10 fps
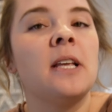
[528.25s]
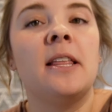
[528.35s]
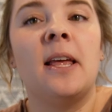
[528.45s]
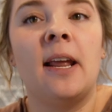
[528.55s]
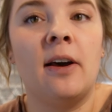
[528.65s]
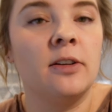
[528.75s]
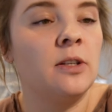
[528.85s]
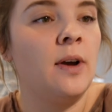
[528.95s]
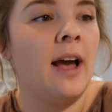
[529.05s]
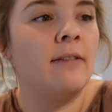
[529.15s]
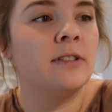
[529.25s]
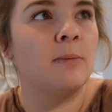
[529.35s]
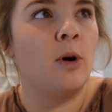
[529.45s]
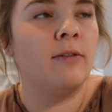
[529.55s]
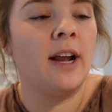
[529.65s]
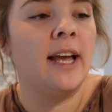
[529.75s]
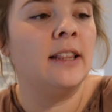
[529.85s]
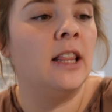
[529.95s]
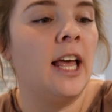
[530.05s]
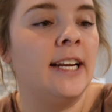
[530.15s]
And then I also have some
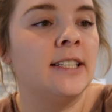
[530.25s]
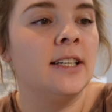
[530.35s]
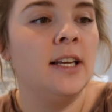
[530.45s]
overhead light